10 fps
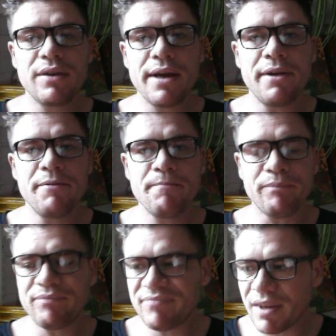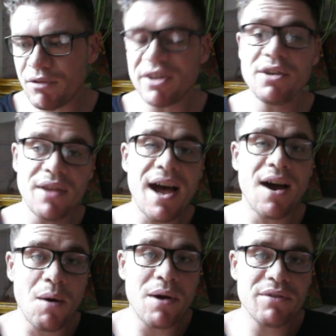thing. If I do
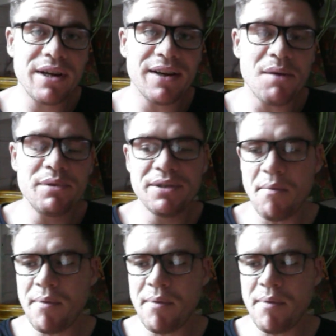that, I won't relapse,